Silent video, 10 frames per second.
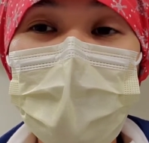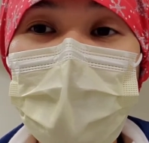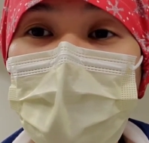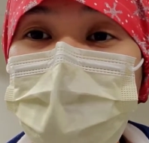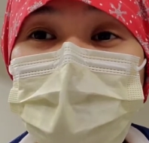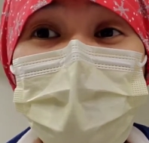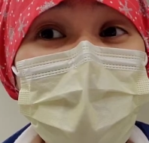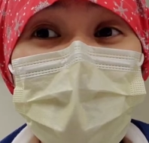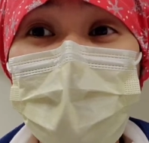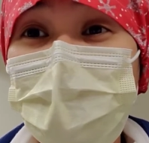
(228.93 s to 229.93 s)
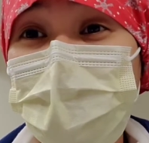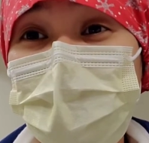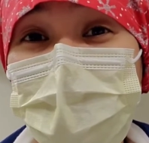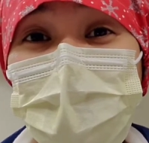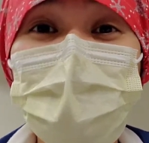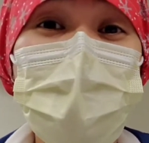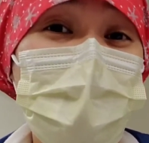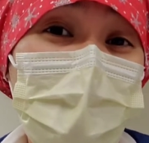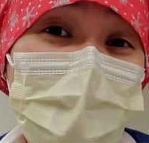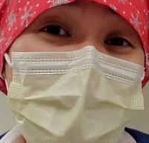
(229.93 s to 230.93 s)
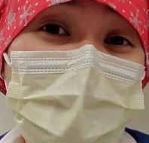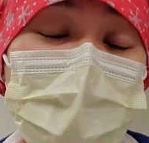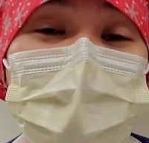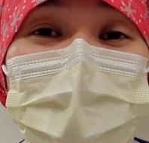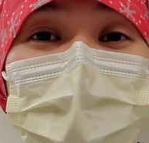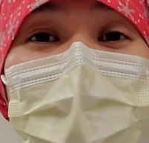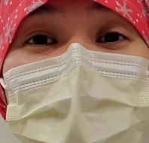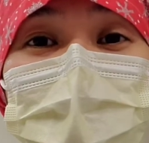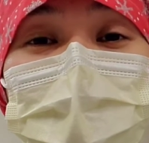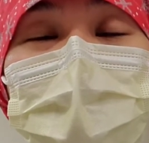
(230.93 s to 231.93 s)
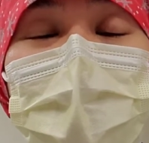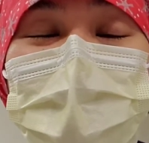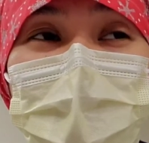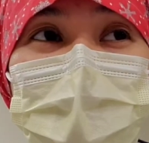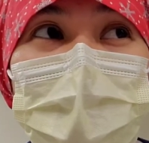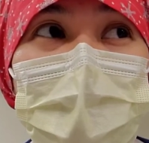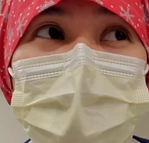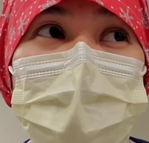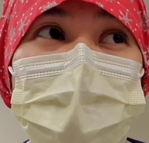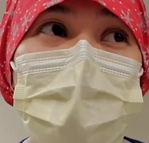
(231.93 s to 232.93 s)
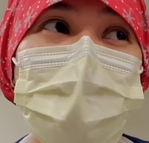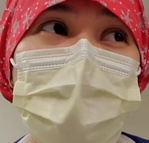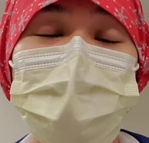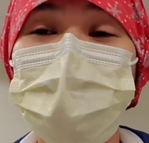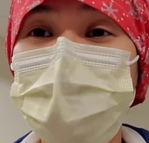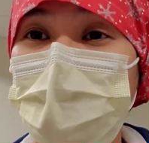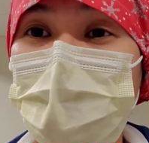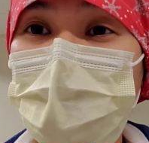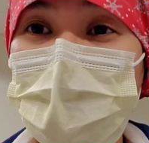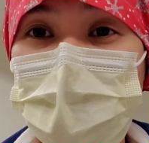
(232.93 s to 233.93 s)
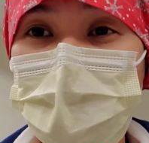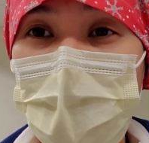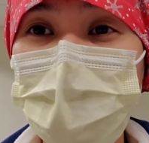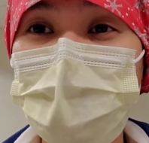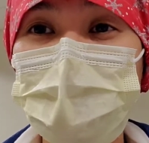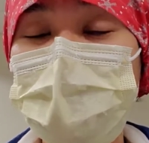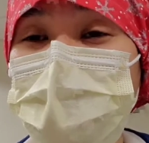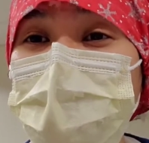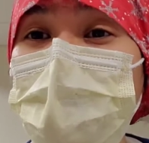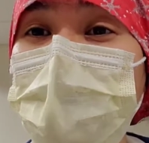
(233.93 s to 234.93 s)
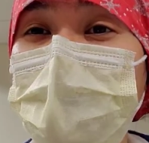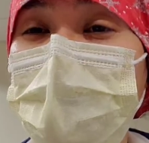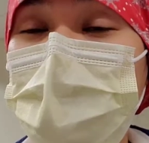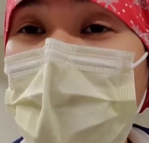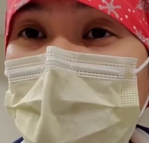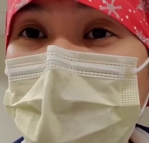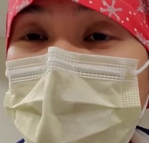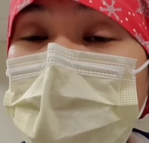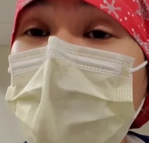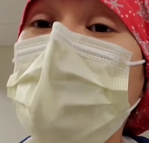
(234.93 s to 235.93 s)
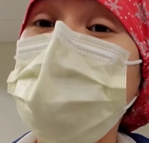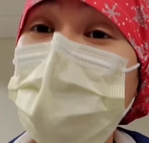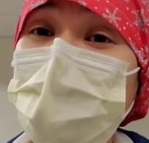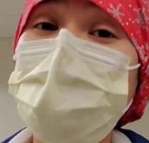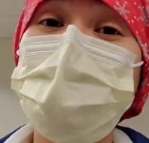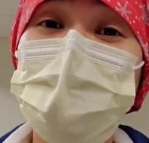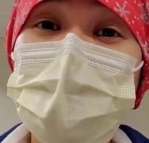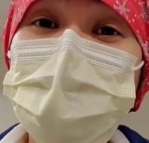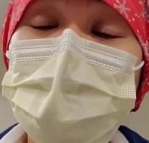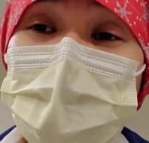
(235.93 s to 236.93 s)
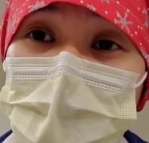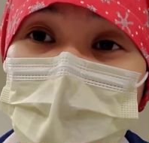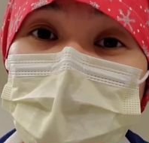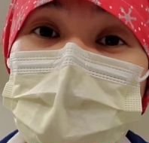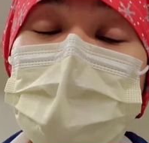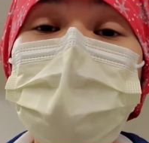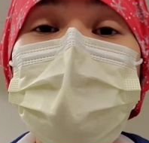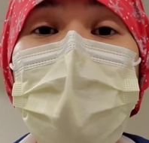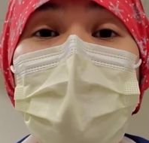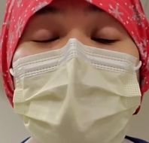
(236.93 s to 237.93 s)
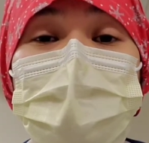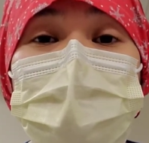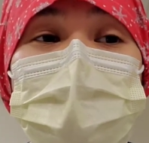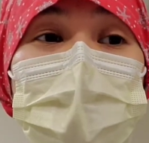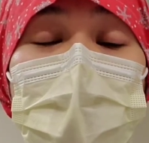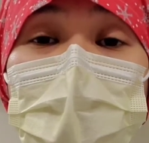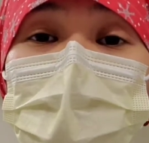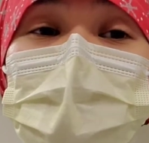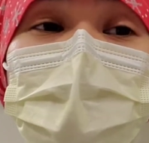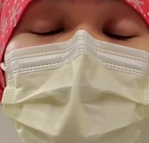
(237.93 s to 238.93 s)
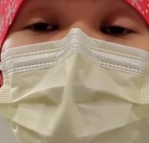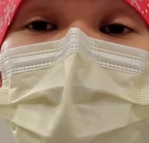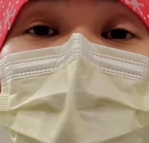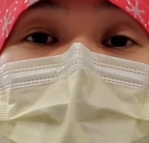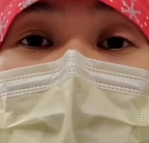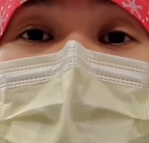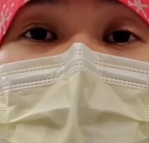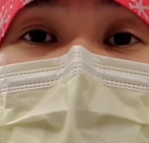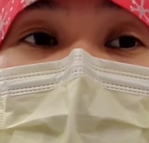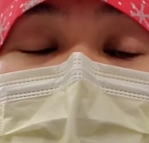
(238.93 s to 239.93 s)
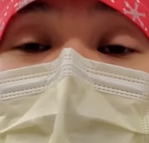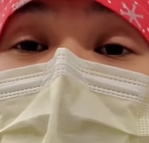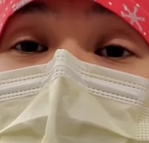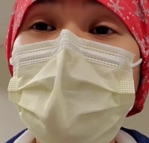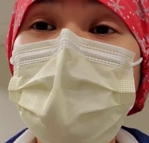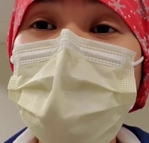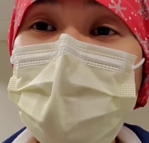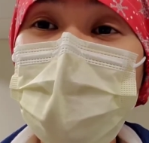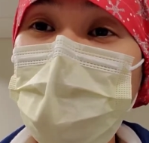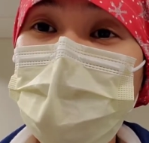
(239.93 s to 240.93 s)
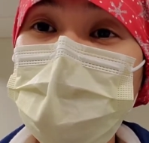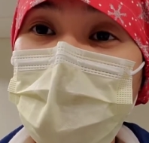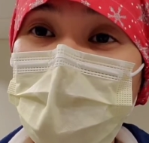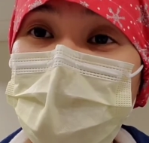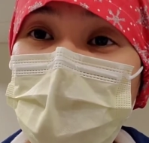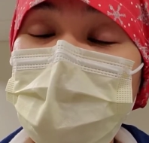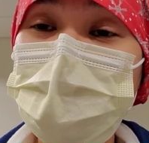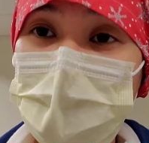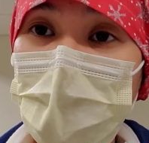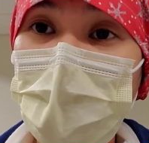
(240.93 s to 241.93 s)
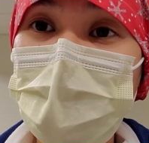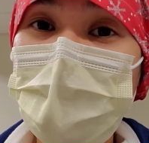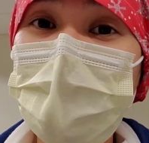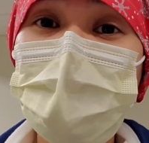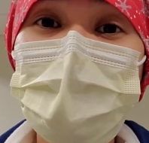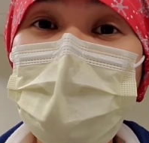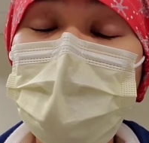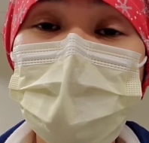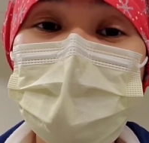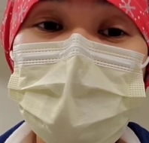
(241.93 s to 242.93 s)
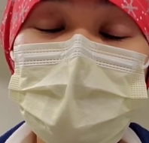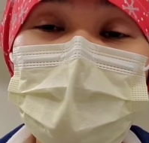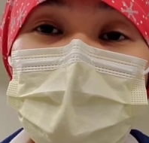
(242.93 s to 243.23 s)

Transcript: I just wish I learned a little bit more, but the hospital I worked at didn't have enough neuro and spine for me to practice. So if you're in your clinicals and it is a heavy neuro spine cases, pick that one too if you can. Write notes.